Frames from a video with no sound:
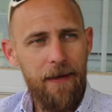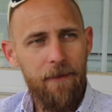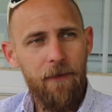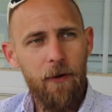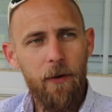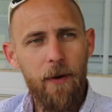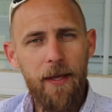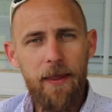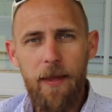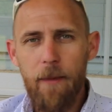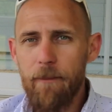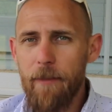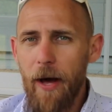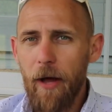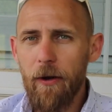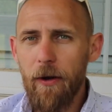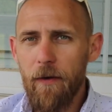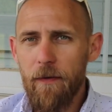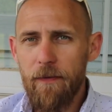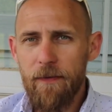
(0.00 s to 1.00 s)
If you hit the
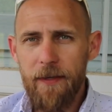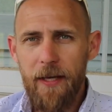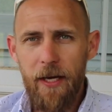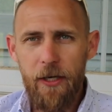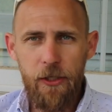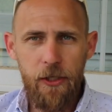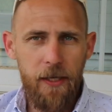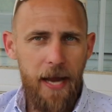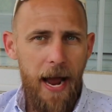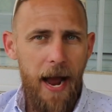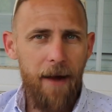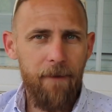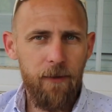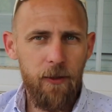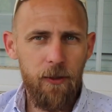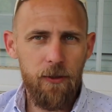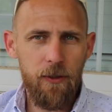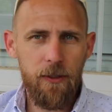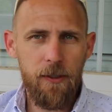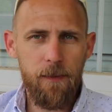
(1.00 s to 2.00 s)
bell notification
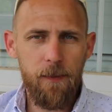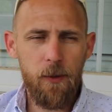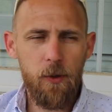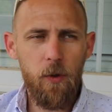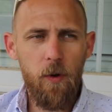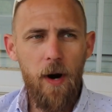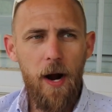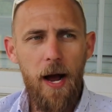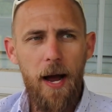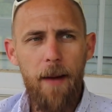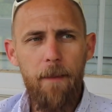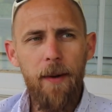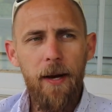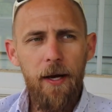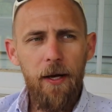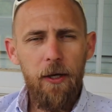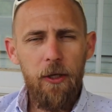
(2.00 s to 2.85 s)
after you subscribe,